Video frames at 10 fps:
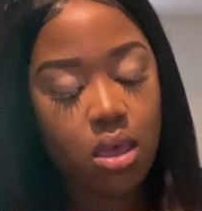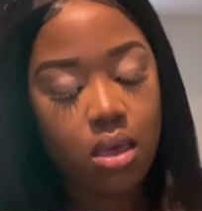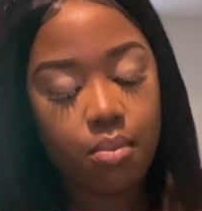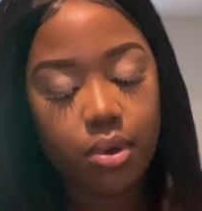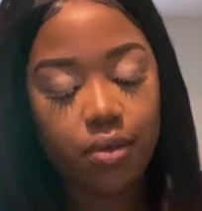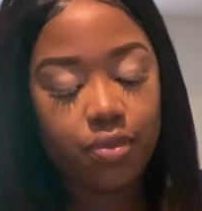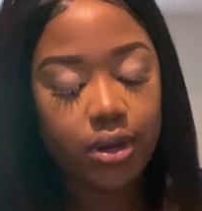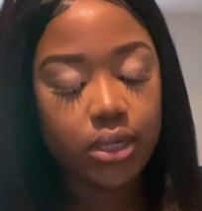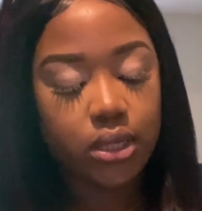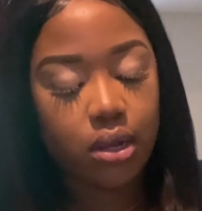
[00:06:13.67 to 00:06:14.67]
But if
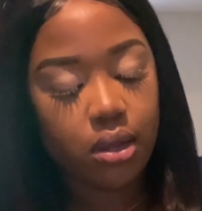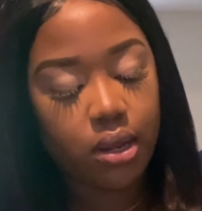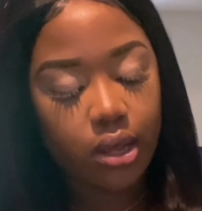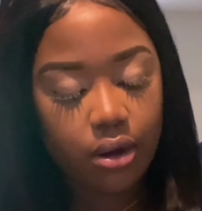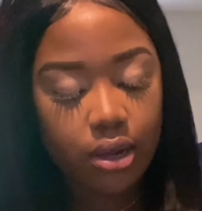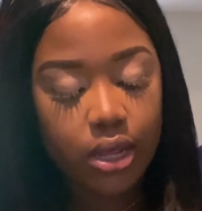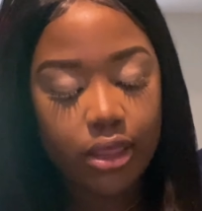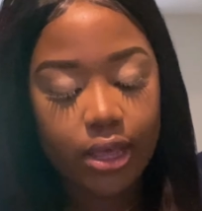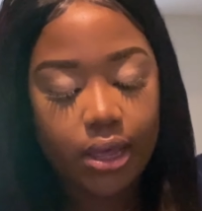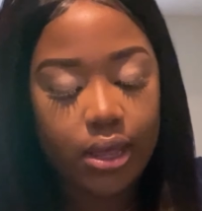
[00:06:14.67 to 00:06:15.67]
there's an area
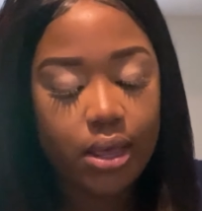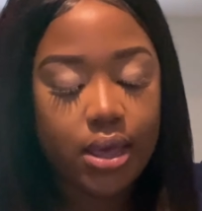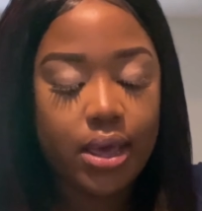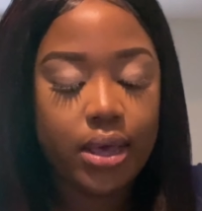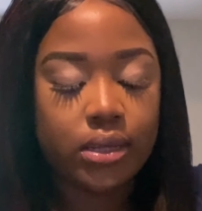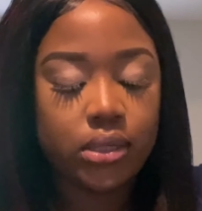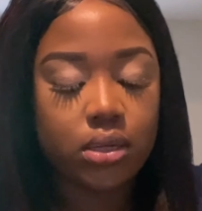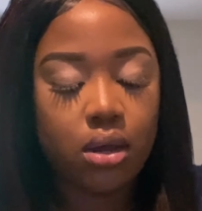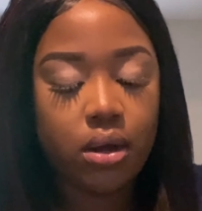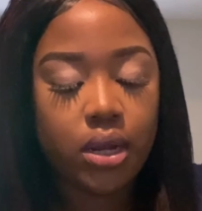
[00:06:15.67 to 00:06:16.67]
that has
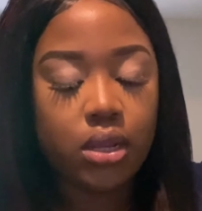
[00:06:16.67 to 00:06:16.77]
scarring,